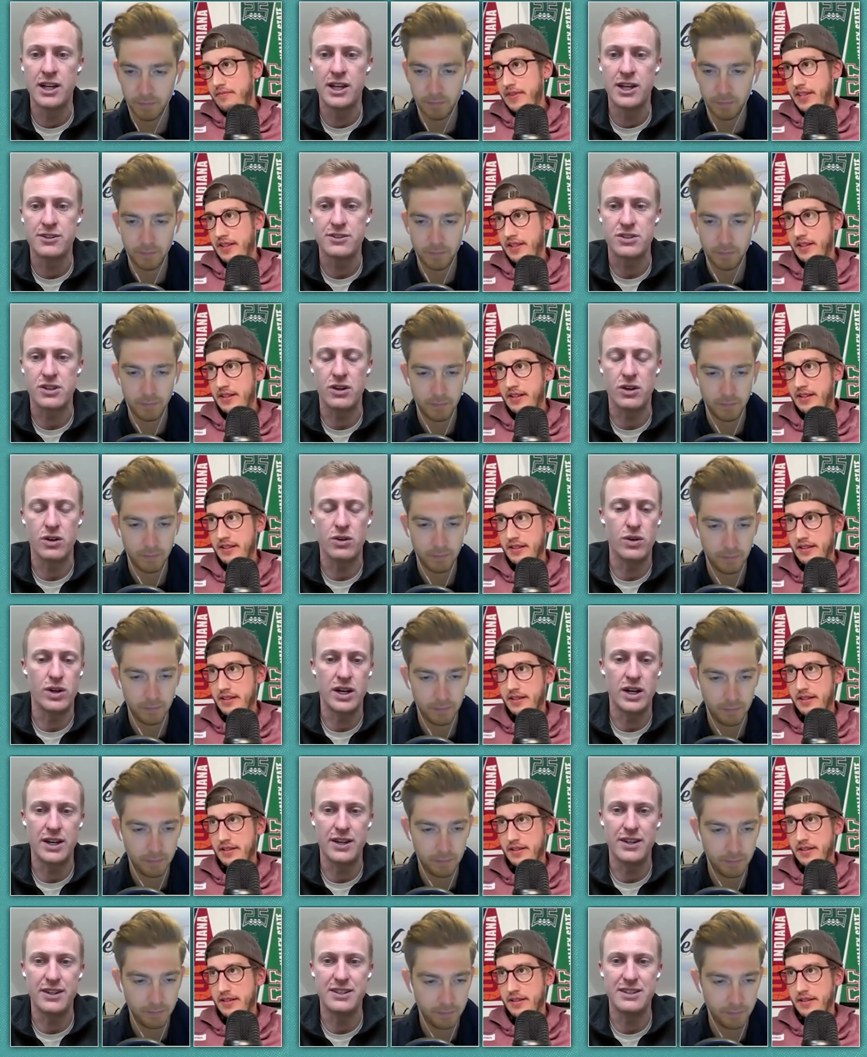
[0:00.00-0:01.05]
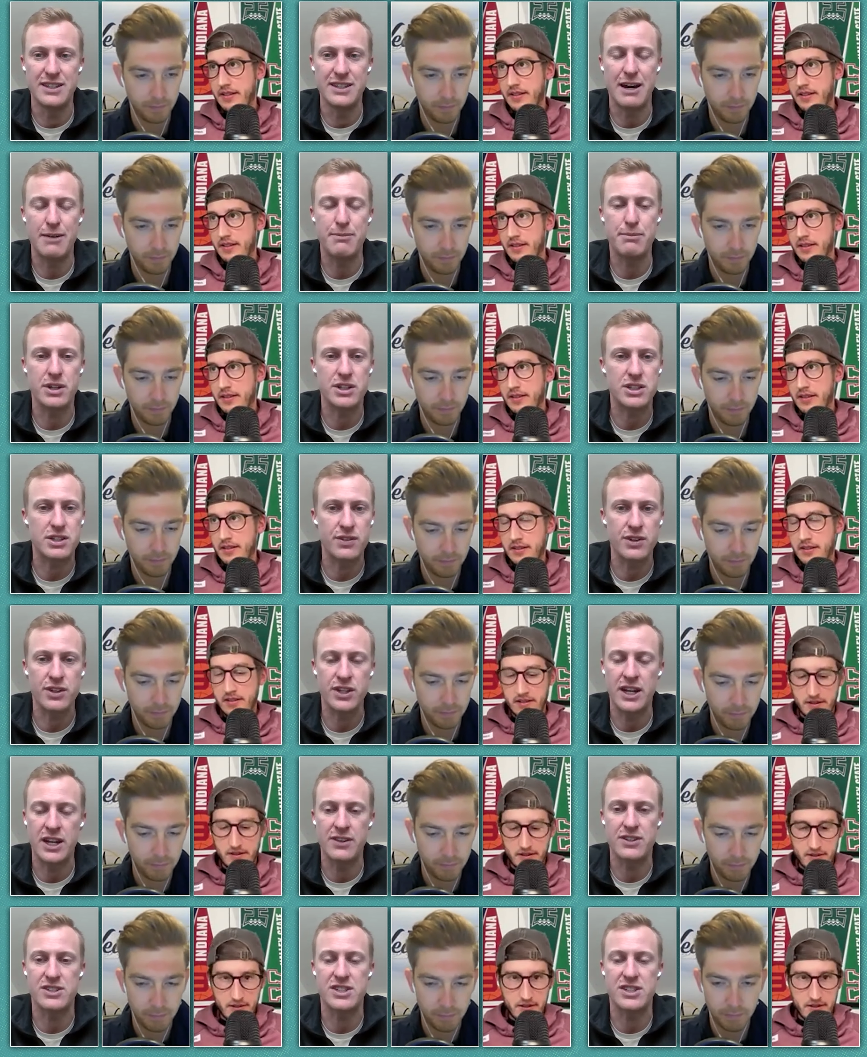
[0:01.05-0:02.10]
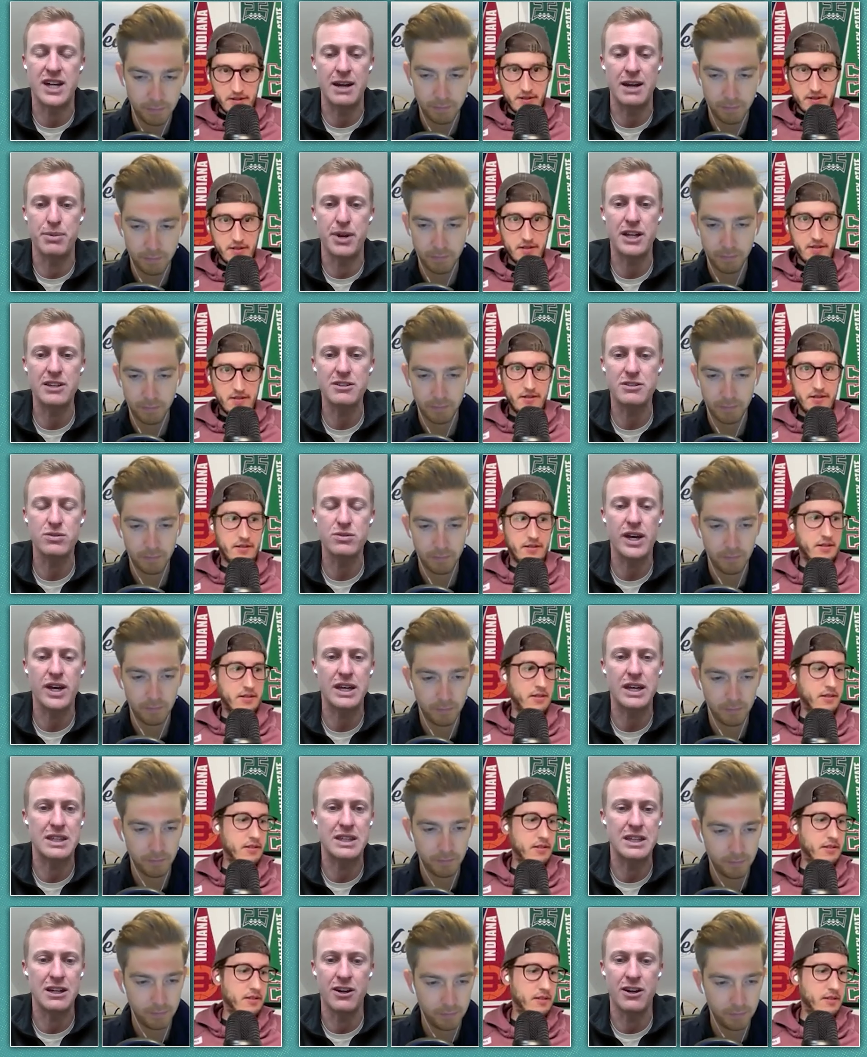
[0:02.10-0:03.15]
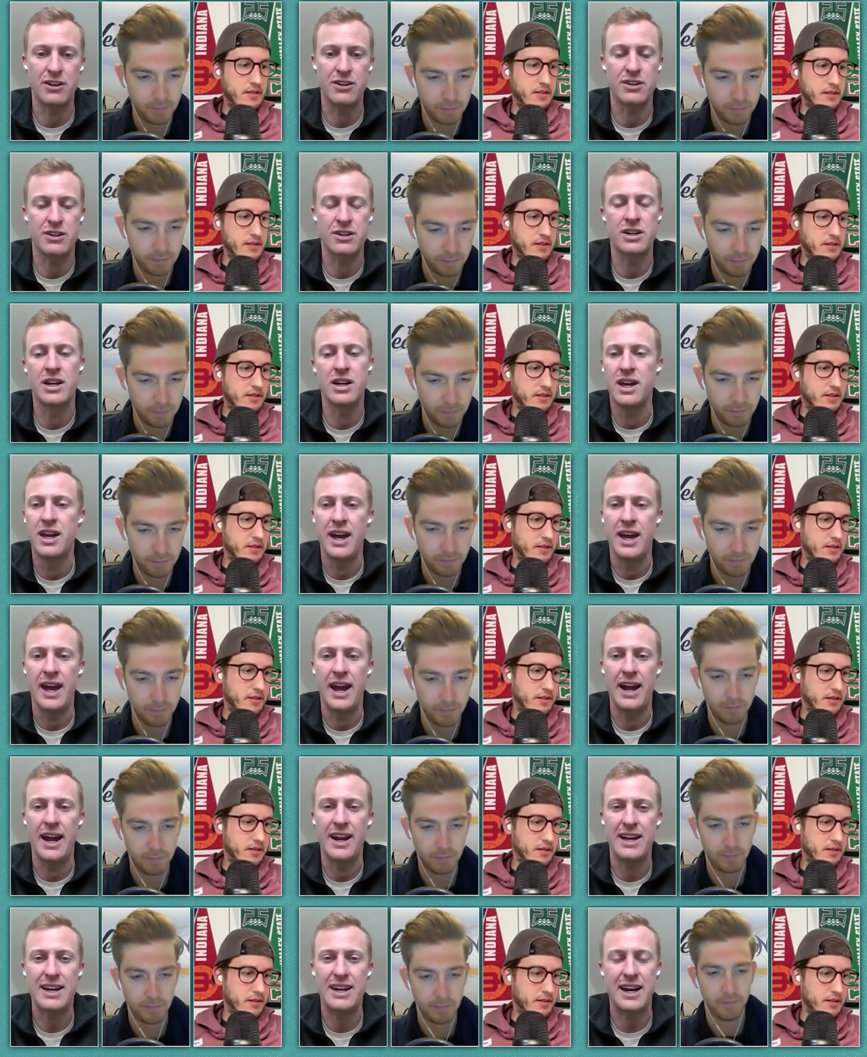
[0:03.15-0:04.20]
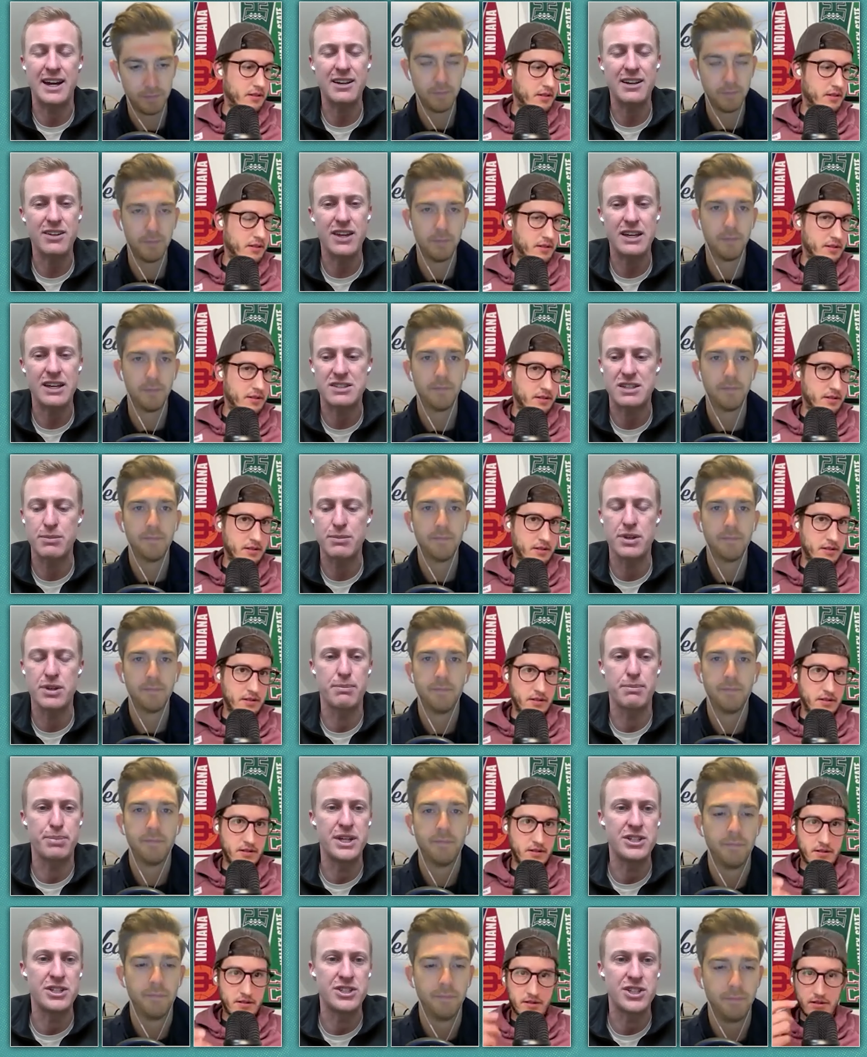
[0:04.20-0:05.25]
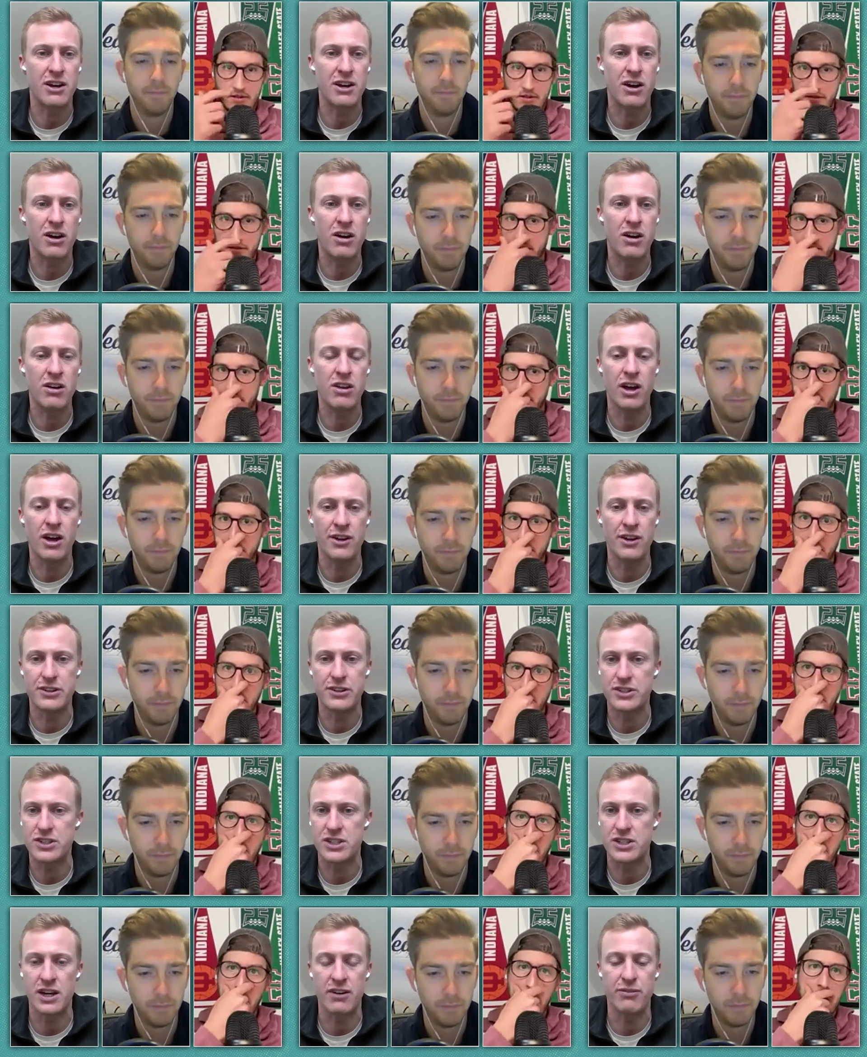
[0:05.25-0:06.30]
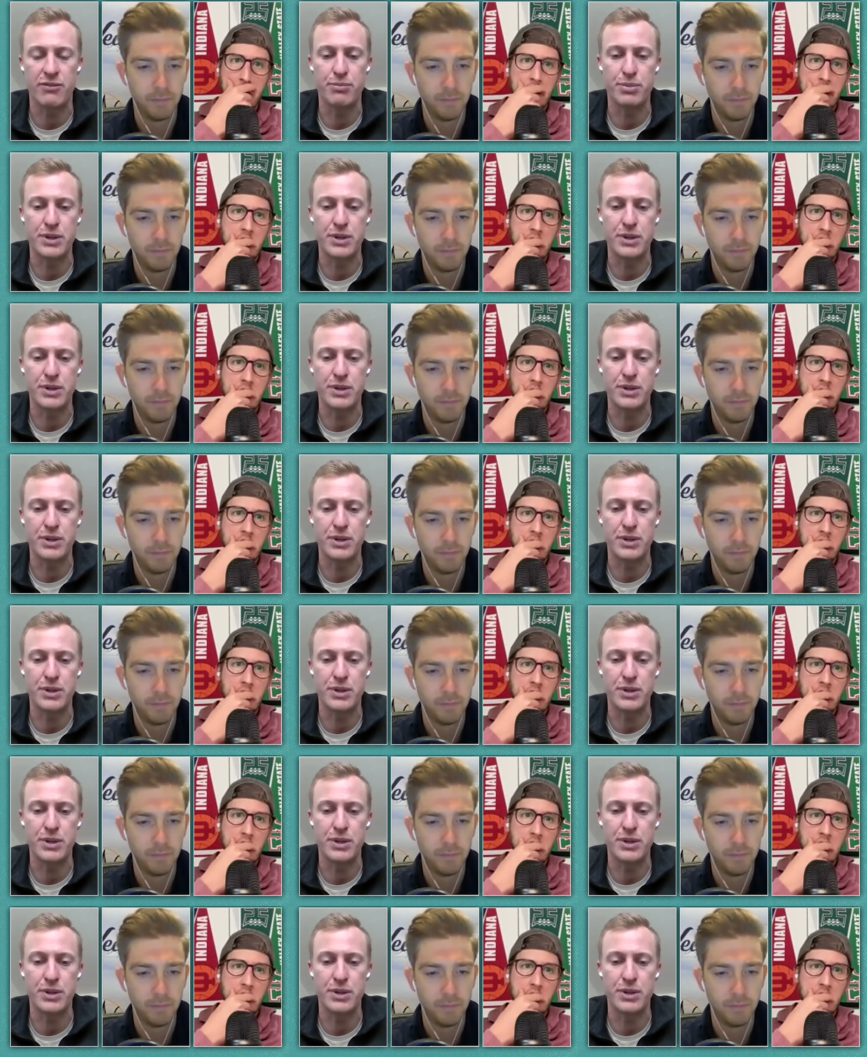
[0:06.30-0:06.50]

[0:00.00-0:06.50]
Speaker 1: So uh, not much of a lean on the side, but I do like the under. And I kind of like some of the PJ Hall under stuff